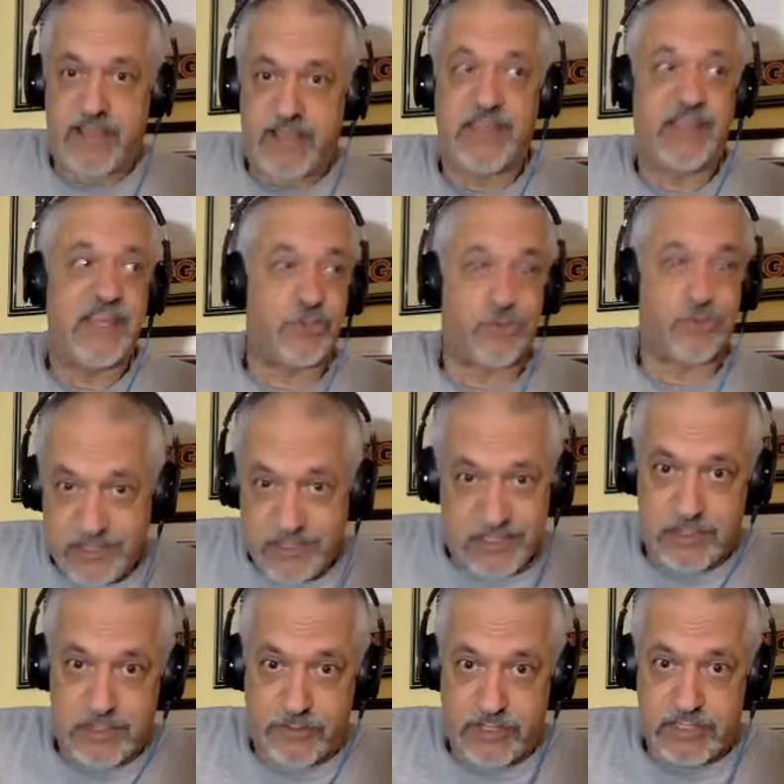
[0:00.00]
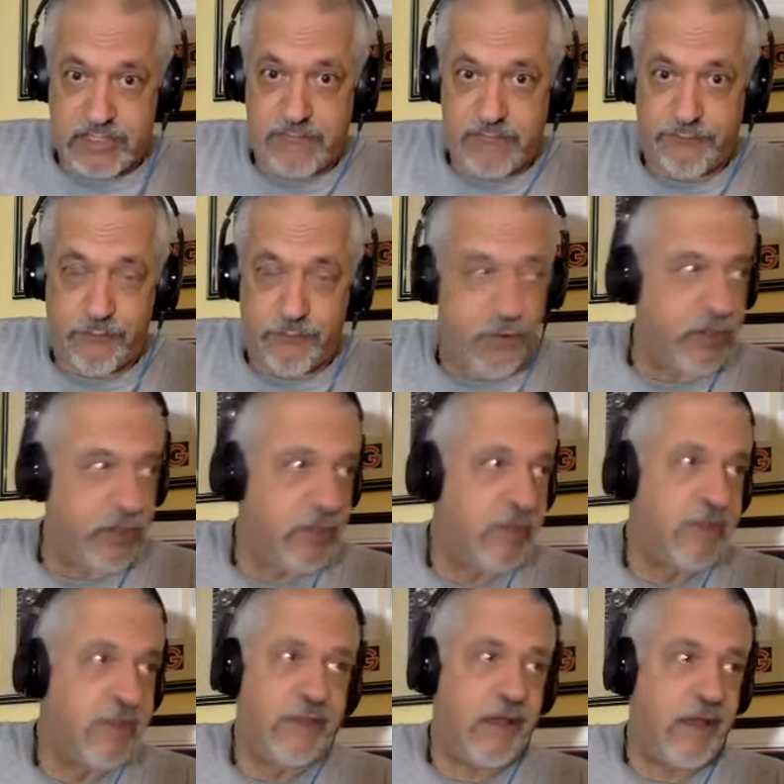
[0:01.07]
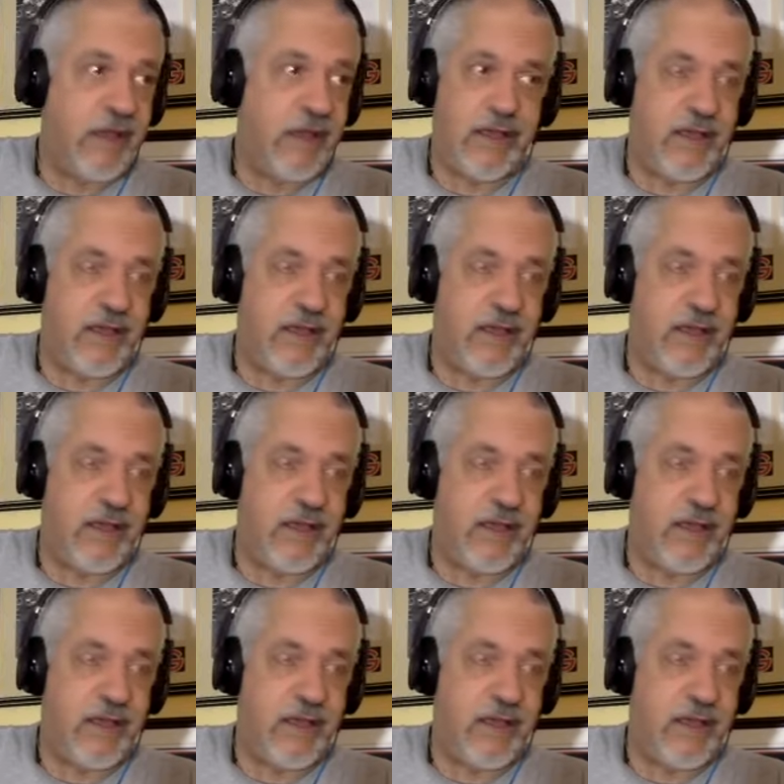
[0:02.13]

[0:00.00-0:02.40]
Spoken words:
I think he trained seriously for it.